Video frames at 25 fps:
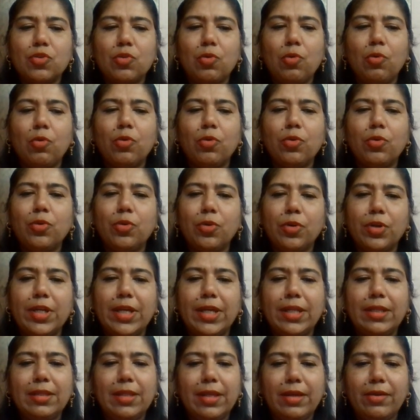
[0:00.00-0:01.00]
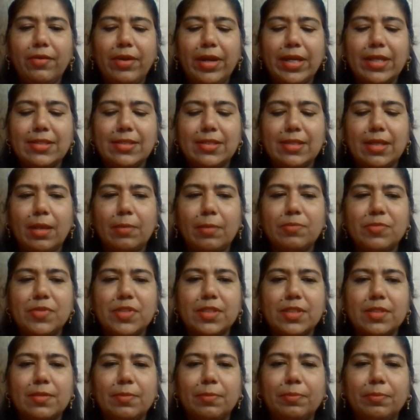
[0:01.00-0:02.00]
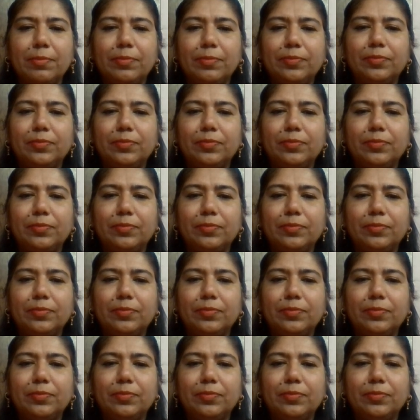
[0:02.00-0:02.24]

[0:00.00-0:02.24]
score good in their exams.